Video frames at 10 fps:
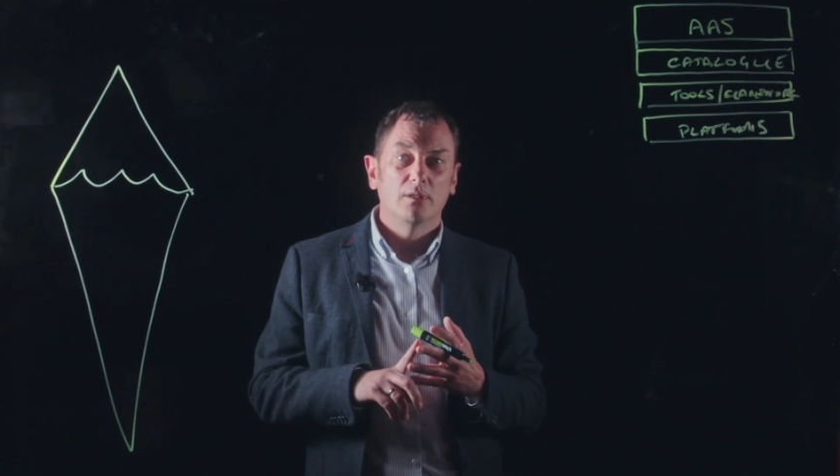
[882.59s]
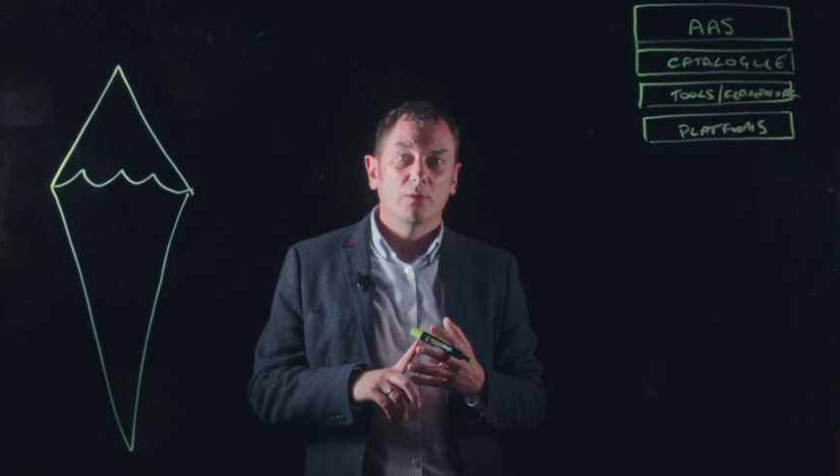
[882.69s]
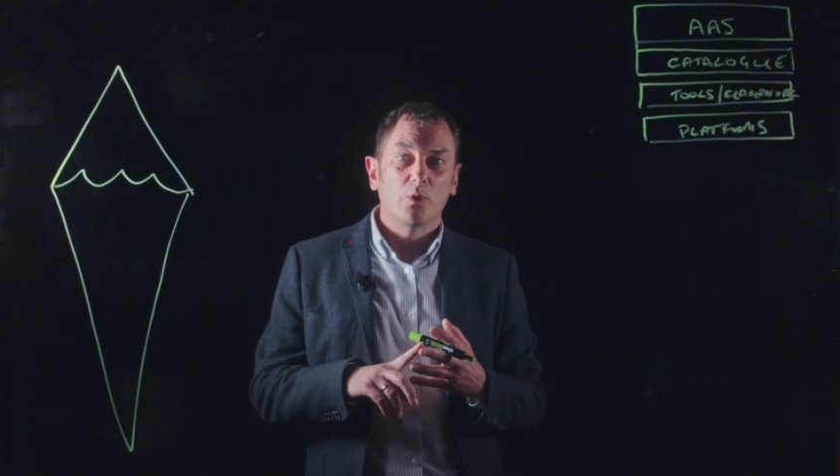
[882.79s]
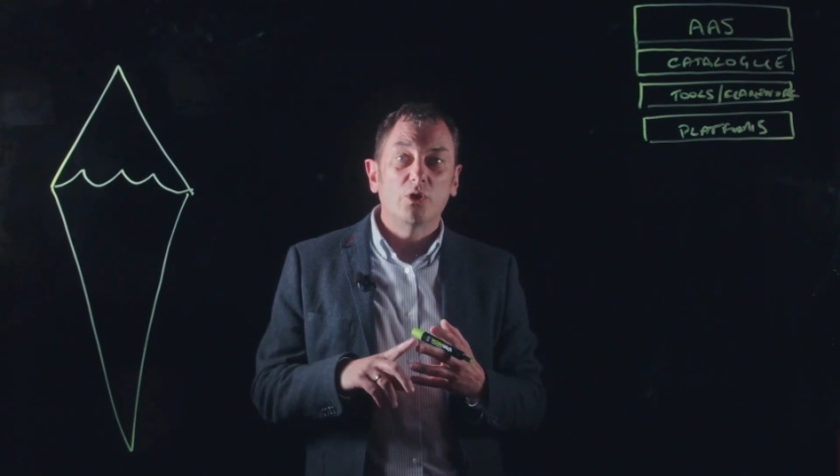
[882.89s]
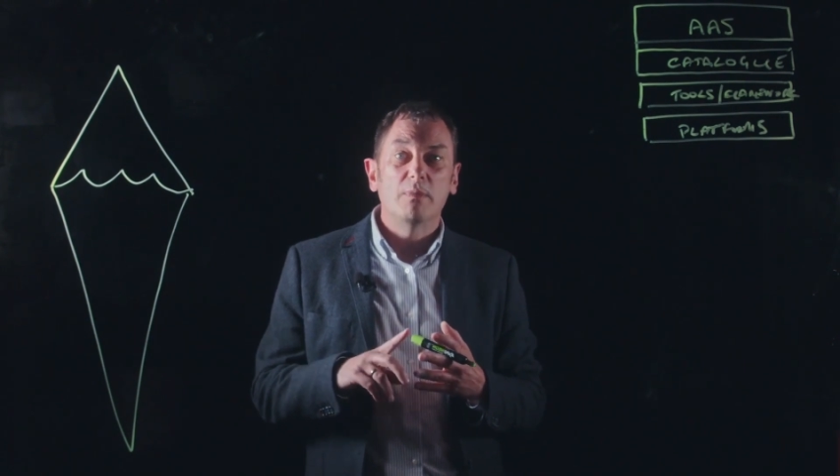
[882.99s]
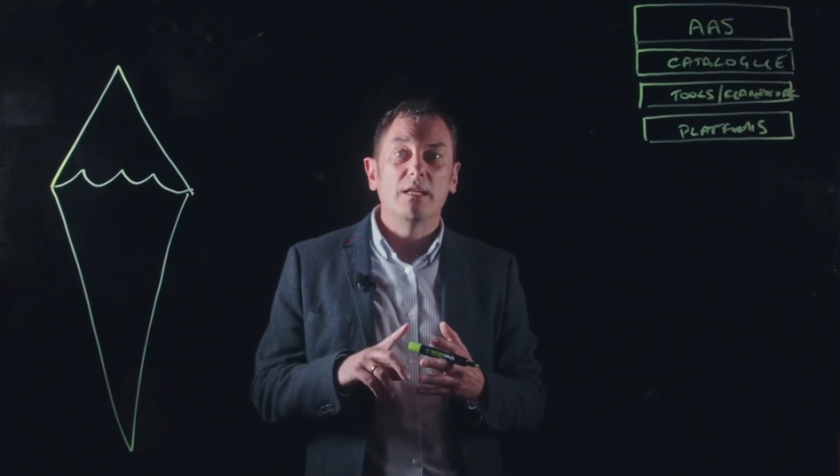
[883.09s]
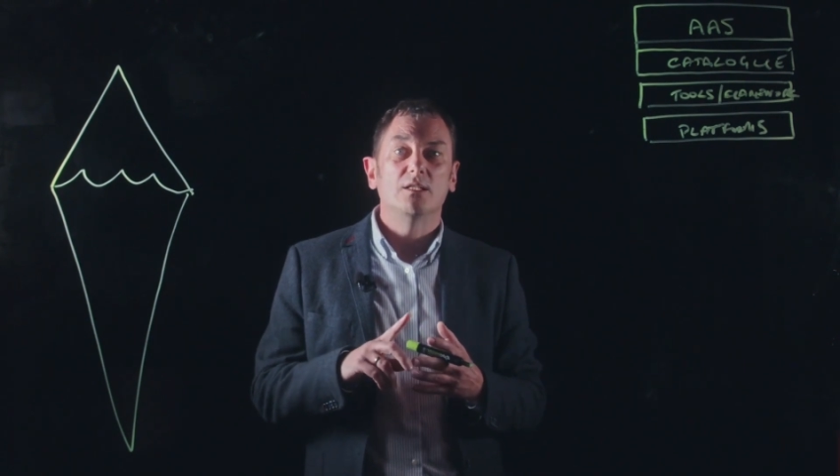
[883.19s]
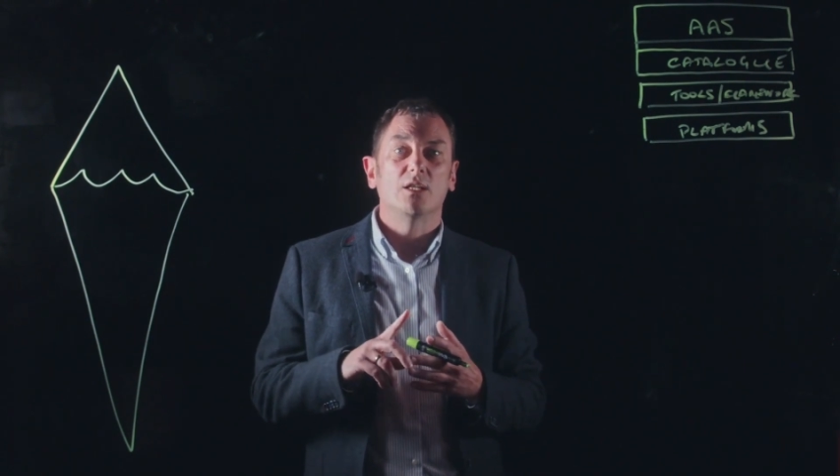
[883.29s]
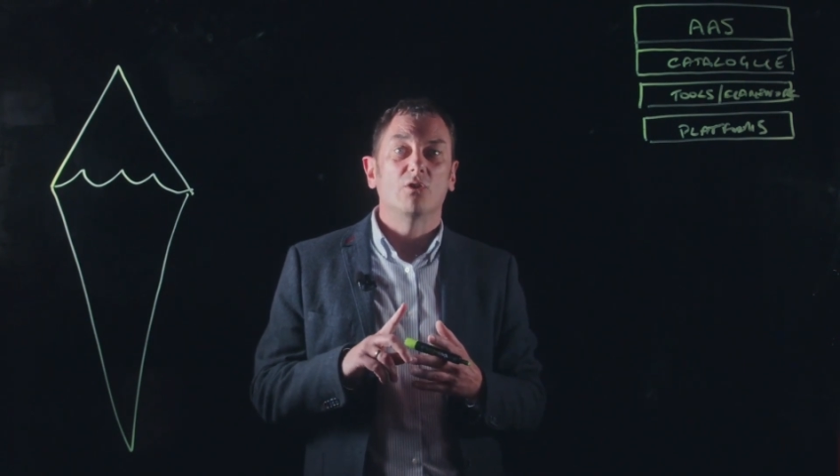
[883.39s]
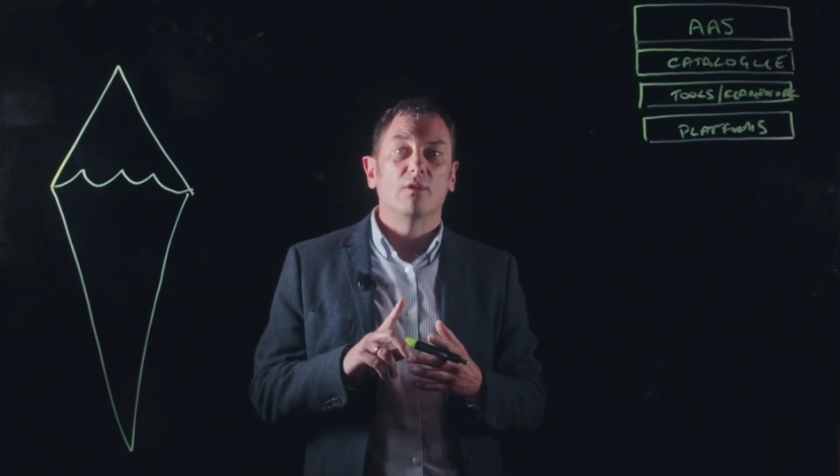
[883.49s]
which means
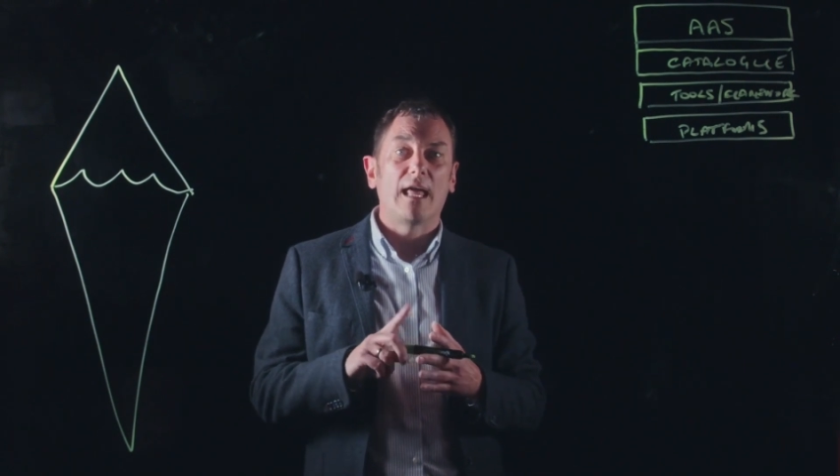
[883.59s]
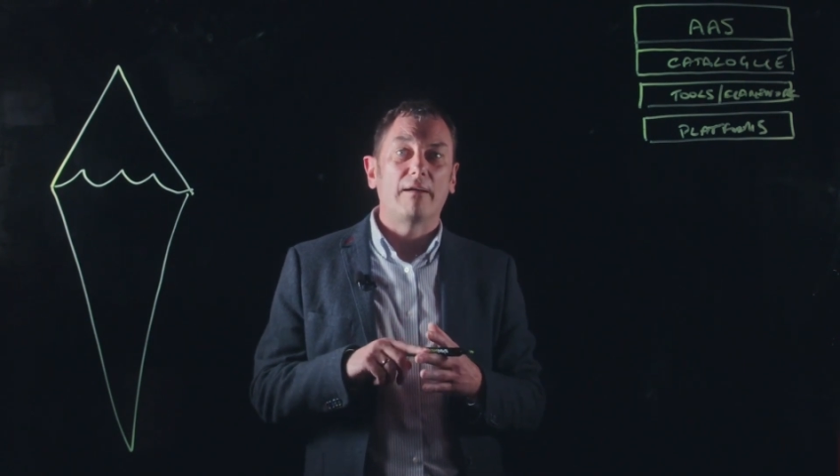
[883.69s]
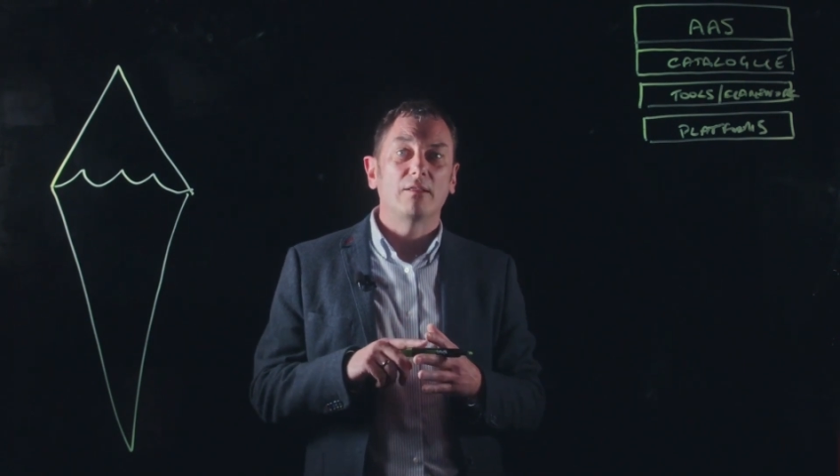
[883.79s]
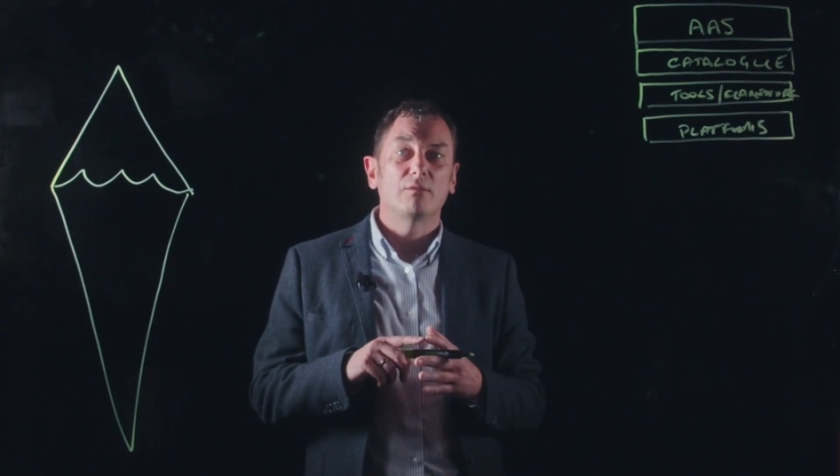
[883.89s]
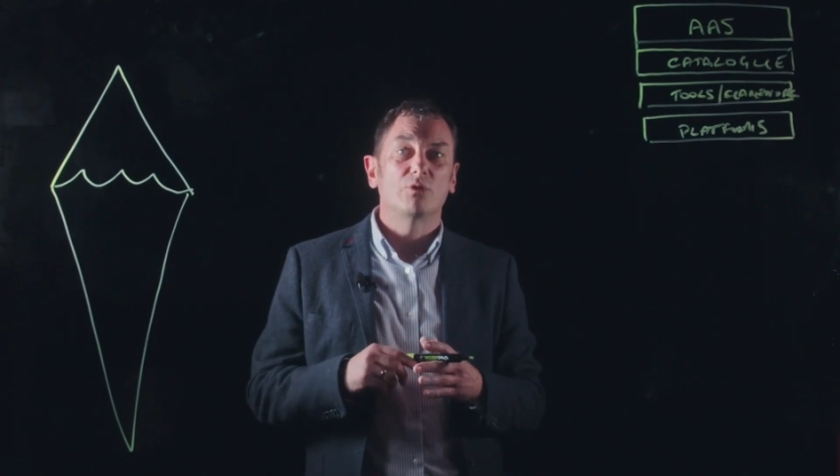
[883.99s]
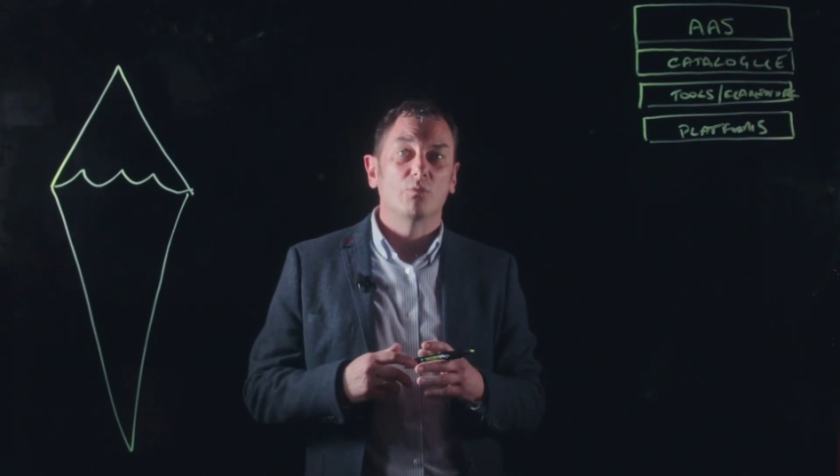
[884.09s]
that you're allowing them to